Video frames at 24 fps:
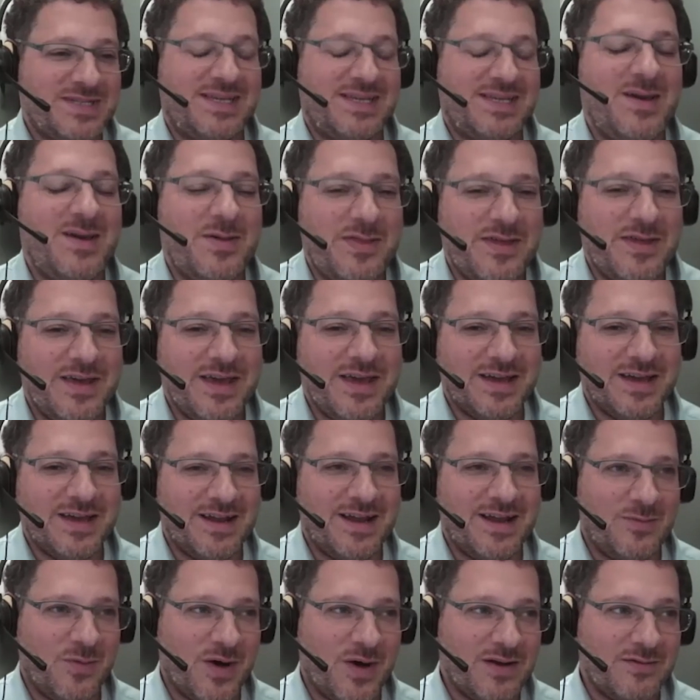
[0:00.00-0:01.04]
is a key thing.
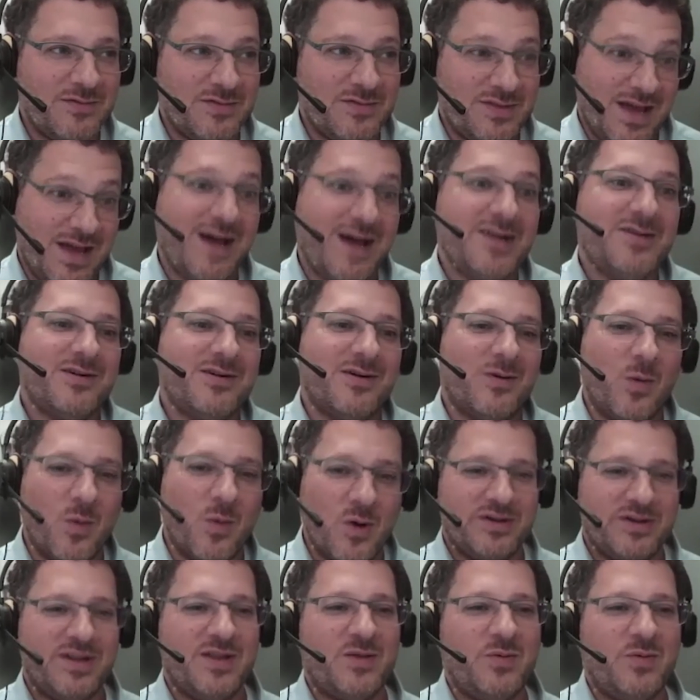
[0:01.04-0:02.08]
And one of the other
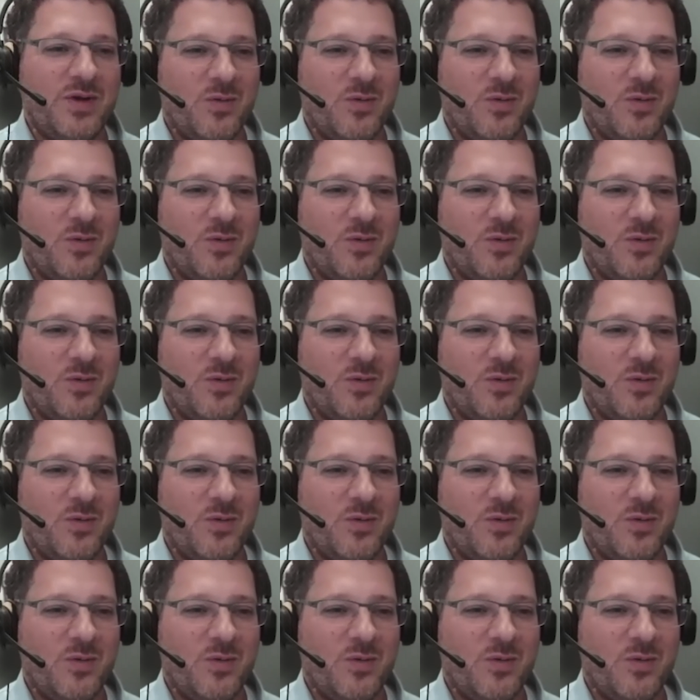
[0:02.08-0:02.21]
awards that